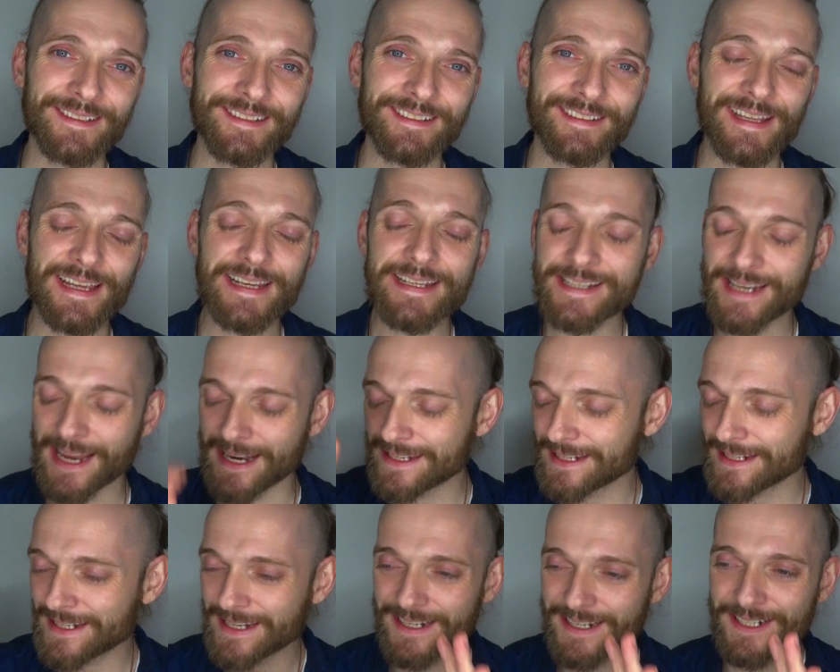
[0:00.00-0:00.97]
He sent
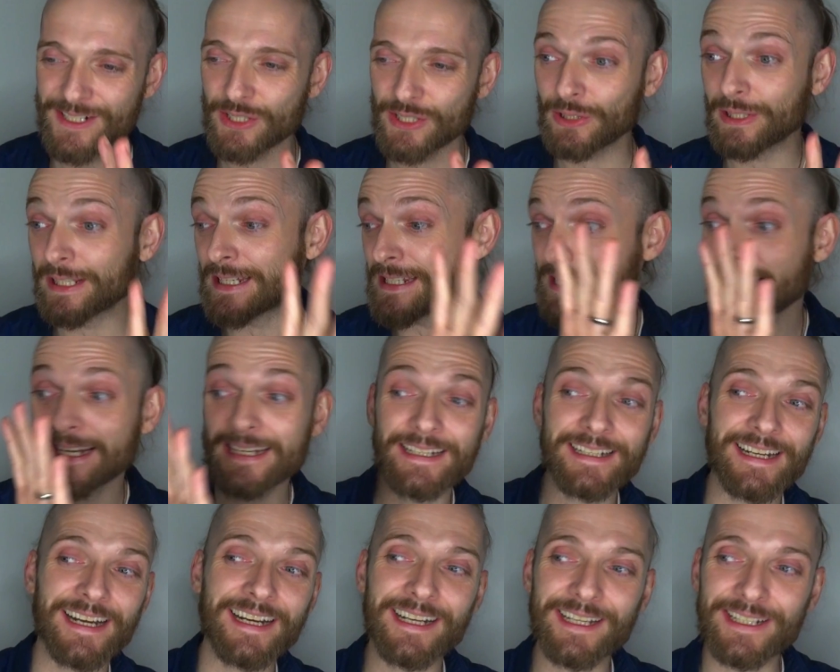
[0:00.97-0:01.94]
an angel, he sent
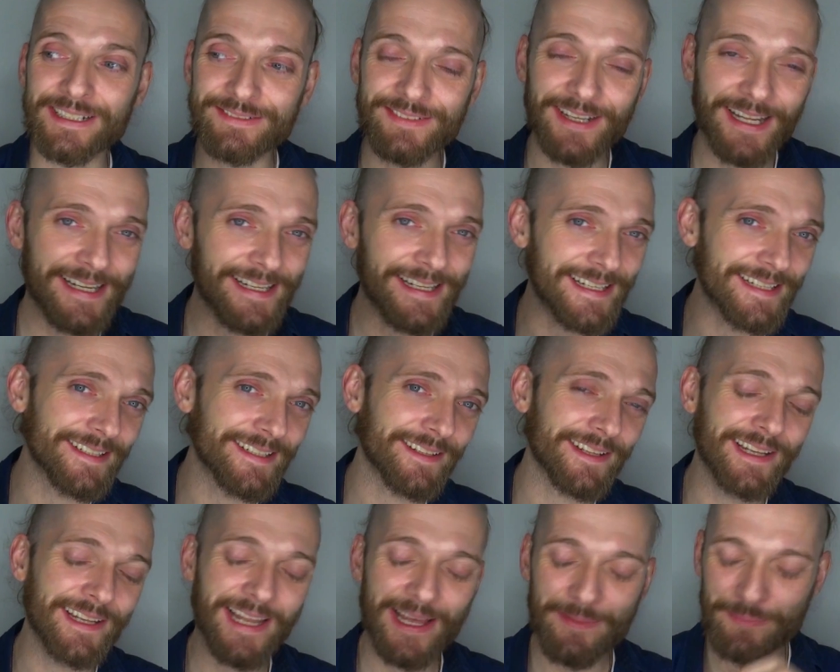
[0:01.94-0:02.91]
an angle of light into
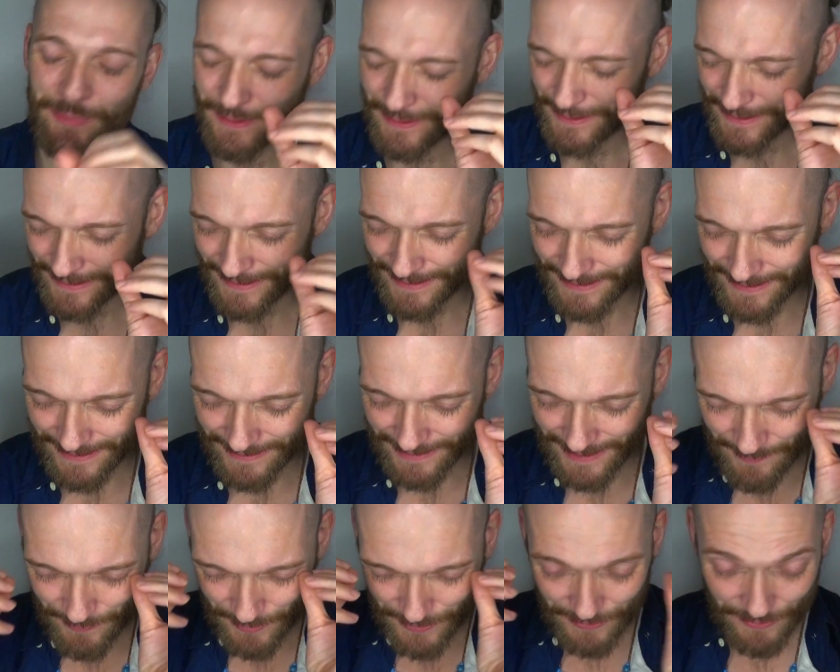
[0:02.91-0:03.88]
the leopard, and the
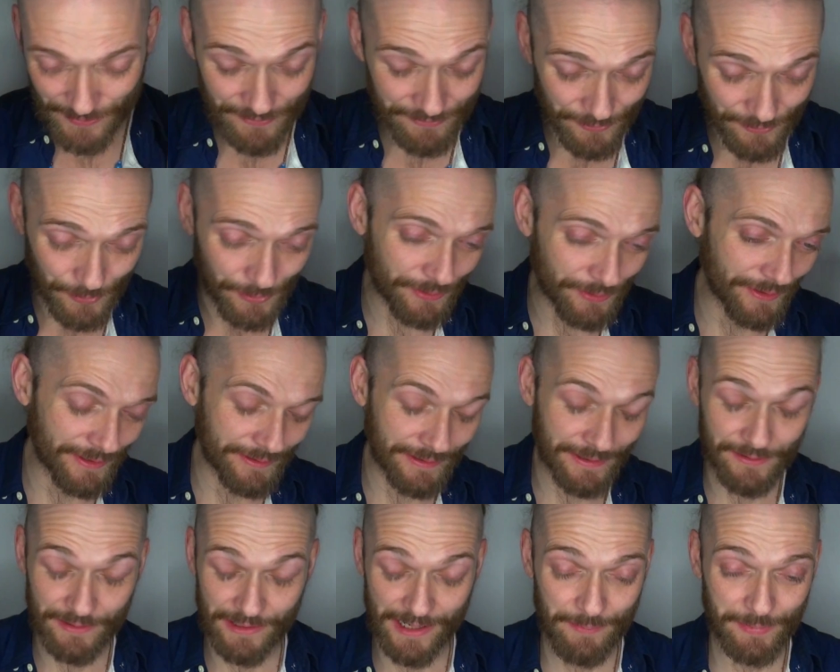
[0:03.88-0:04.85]

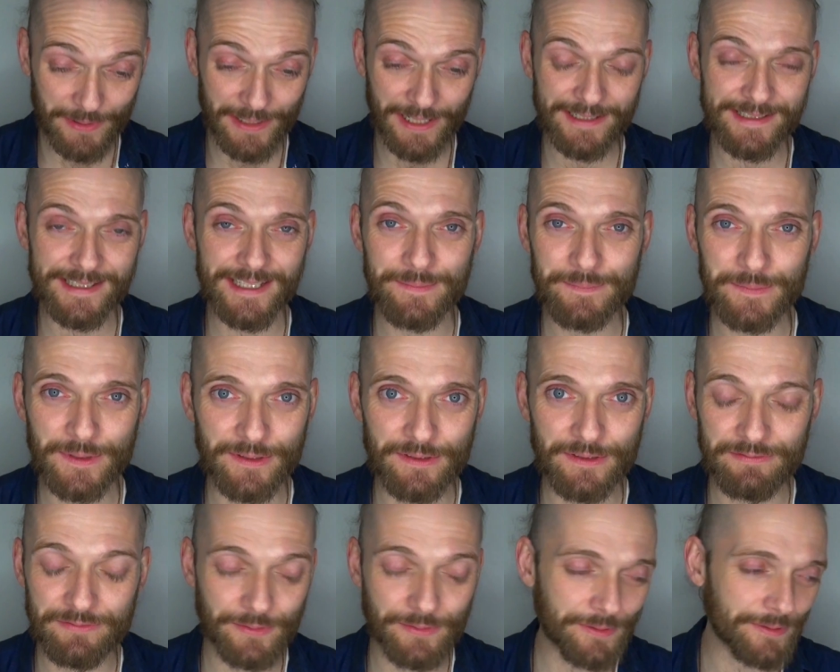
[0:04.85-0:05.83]
leopard accepted the
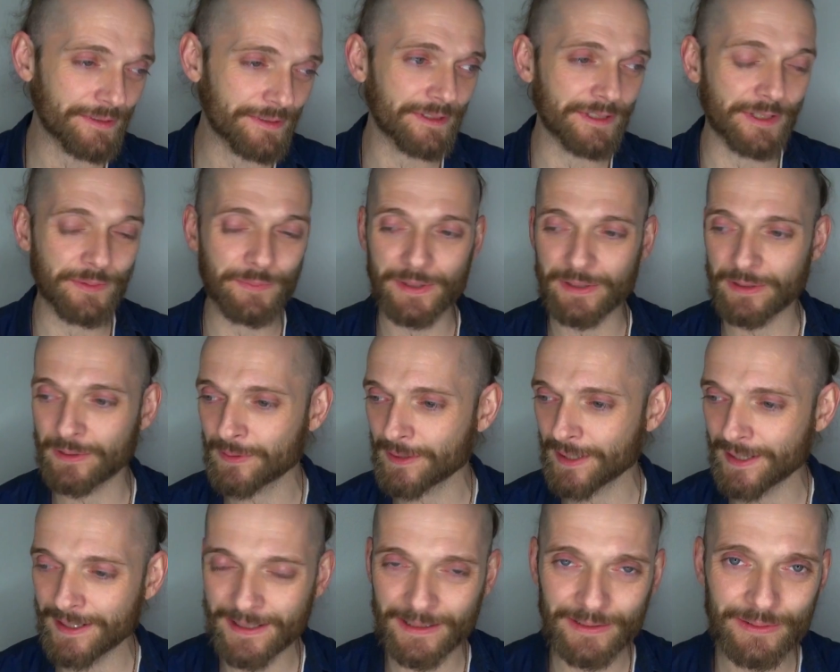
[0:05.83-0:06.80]
photon and went,
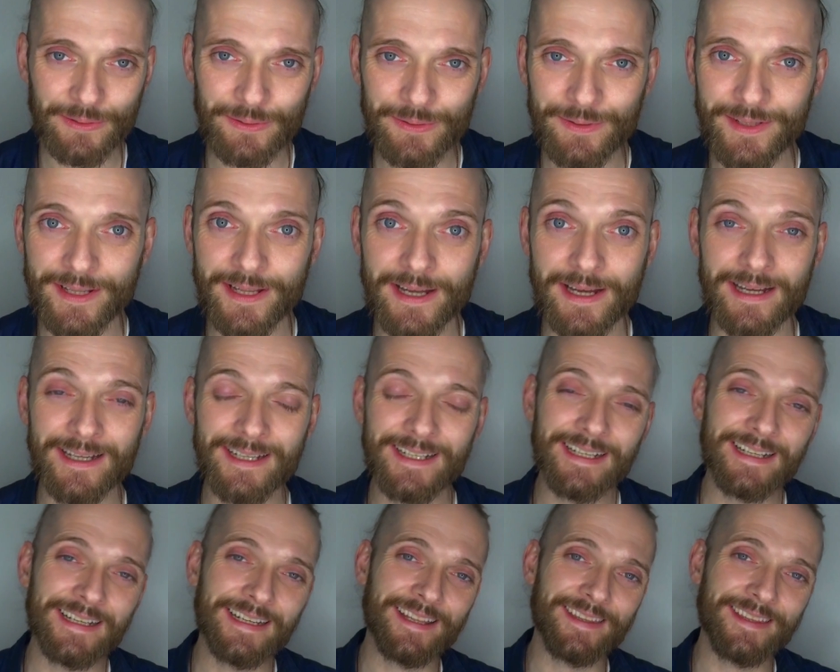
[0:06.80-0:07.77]
okay, I'll go there.
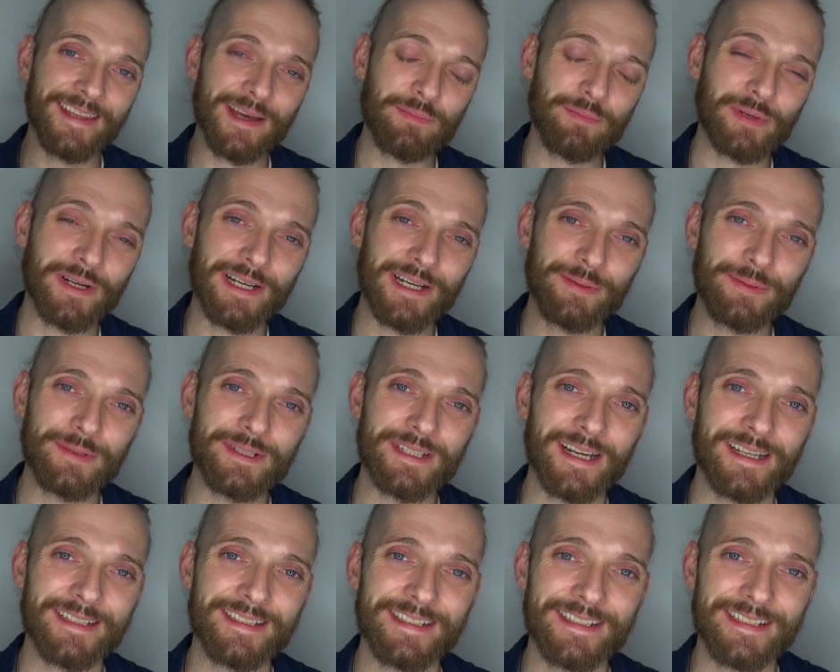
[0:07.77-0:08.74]
And their prayer was
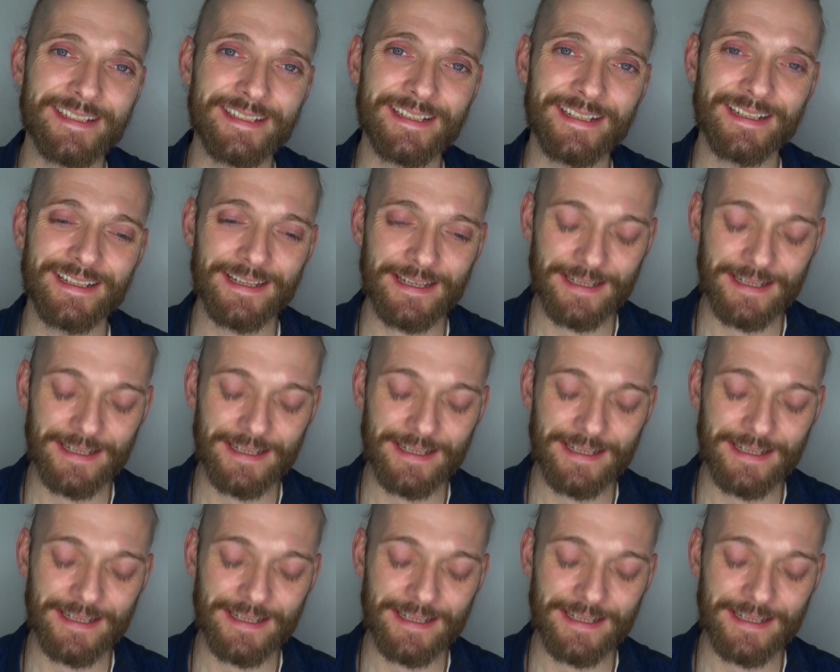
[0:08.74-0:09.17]
answered.